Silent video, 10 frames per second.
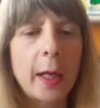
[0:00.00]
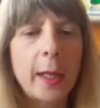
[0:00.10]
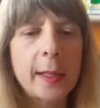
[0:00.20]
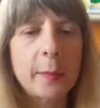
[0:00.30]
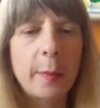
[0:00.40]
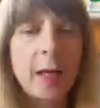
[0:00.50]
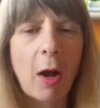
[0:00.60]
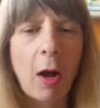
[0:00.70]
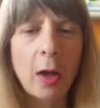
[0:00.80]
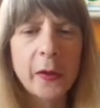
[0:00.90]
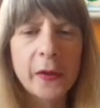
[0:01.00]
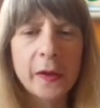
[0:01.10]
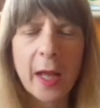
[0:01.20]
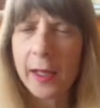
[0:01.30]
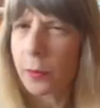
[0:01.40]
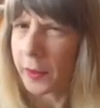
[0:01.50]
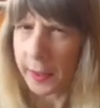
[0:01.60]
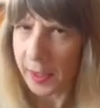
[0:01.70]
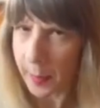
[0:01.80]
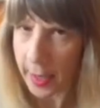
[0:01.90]
is because that's
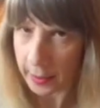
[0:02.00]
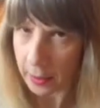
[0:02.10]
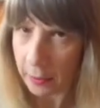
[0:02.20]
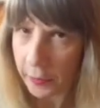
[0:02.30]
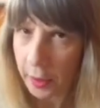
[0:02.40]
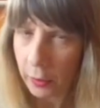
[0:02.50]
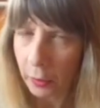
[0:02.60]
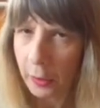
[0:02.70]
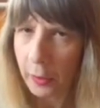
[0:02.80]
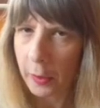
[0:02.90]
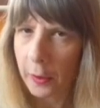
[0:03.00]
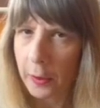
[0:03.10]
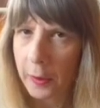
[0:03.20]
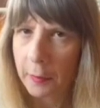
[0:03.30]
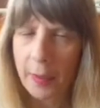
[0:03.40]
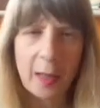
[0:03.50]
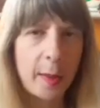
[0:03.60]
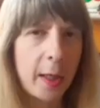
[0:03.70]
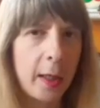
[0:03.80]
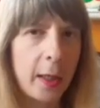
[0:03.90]
what's expected of you.
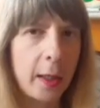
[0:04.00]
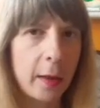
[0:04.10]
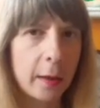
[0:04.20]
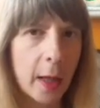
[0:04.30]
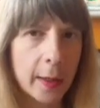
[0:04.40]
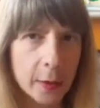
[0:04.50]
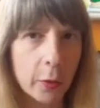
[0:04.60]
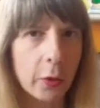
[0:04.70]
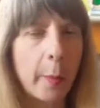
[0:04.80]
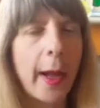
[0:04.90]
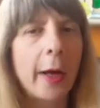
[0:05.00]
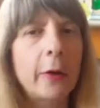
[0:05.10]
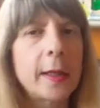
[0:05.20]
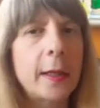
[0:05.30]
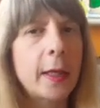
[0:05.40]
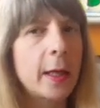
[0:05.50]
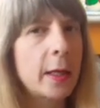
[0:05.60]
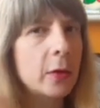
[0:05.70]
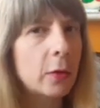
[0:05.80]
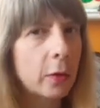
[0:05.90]
Maybe that's what your parents
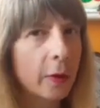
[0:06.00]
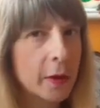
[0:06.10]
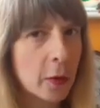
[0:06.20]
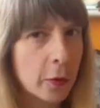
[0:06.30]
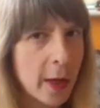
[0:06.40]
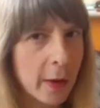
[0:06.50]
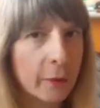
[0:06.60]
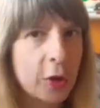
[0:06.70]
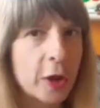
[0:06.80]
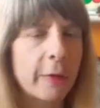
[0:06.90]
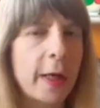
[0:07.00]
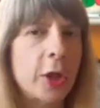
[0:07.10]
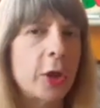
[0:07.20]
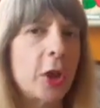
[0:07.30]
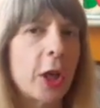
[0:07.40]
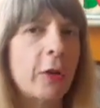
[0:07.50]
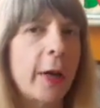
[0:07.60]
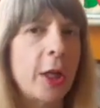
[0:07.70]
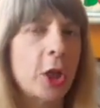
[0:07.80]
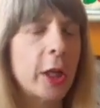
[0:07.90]
did, or it's gone down from generations,
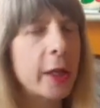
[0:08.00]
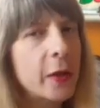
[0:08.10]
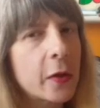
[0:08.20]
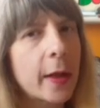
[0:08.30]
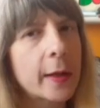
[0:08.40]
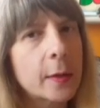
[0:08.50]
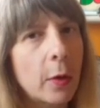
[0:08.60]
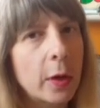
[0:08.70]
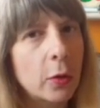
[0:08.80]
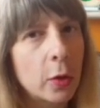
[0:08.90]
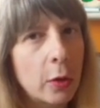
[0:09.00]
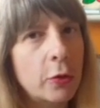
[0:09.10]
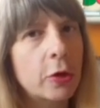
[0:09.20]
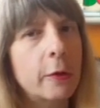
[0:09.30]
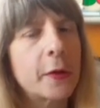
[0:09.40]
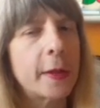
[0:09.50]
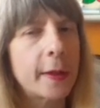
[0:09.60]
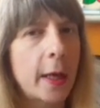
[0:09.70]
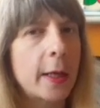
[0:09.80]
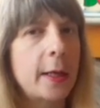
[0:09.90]
or that's what your culture or
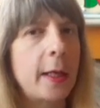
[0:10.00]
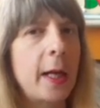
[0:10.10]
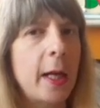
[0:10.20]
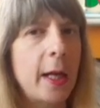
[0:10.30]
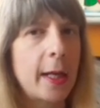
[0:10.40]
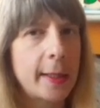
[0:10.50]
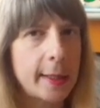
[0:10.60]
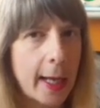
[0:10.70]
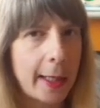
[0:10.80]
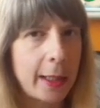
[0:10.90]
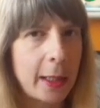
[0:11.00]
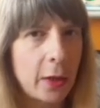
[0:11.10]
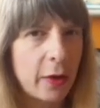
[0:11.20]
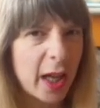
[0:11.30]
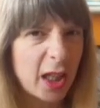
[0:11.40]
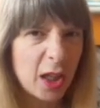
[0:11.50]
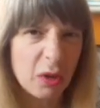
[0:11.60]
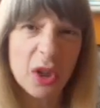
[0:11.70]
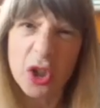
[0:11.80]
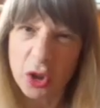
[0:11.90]
society is telling you that
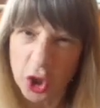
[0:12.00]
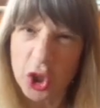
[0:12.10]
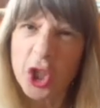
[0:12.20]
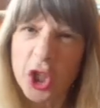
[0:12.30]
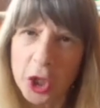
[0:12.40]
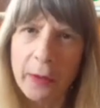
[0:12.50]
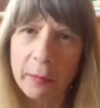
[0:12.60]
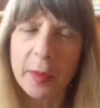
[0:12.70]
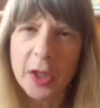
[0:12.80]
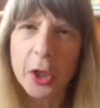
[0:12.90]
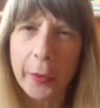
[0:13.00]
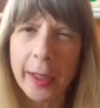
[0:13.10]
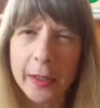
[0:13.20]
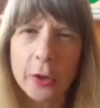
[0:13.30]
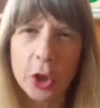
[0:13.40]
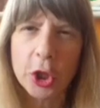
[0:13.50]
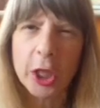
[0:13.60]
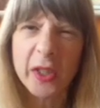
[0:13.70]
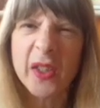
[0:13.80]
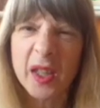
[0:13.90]
you should be doing. So
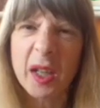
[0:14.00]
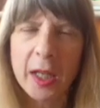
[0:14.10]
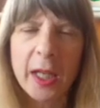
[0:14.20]
shoulds